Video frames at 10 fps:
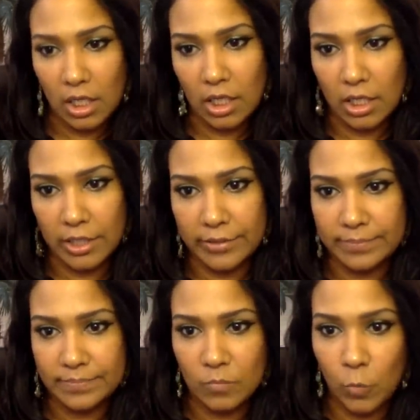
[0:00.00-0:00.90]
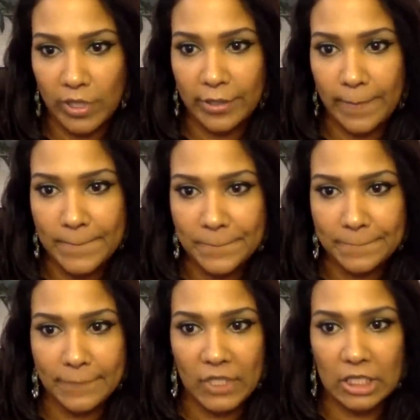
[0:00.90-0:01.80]
Uh huh. Well,
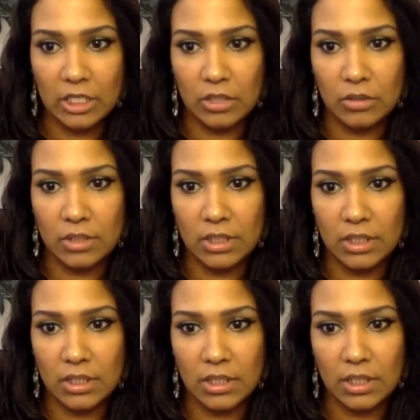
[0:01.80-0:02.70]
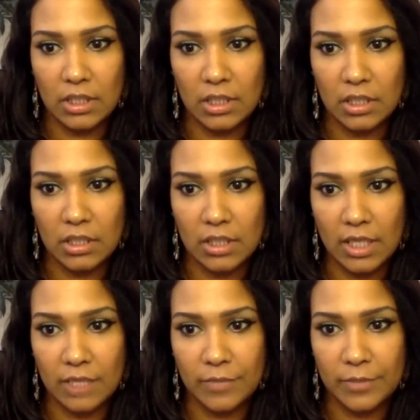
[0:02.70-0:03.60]
you know, a
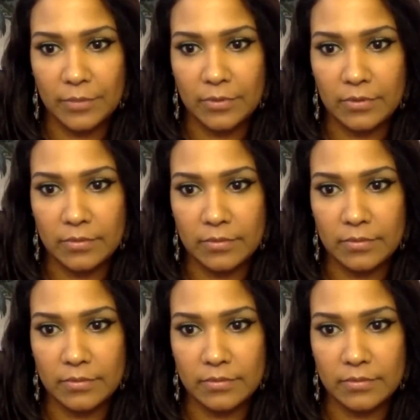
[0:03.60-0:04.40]
lot of people